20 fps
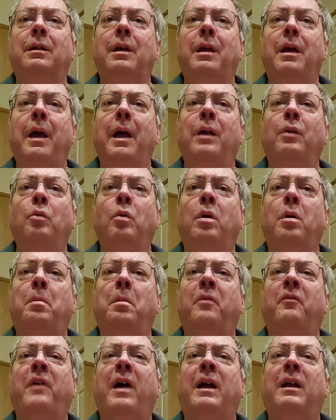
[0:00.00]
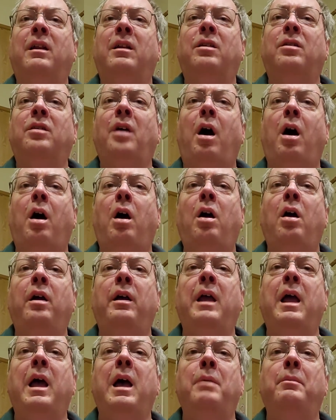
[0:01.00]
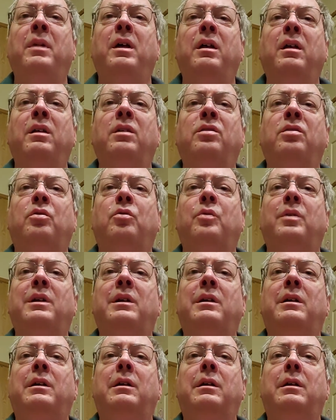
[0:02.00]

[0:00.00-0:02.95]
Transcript: and we'll perfect our chemistry.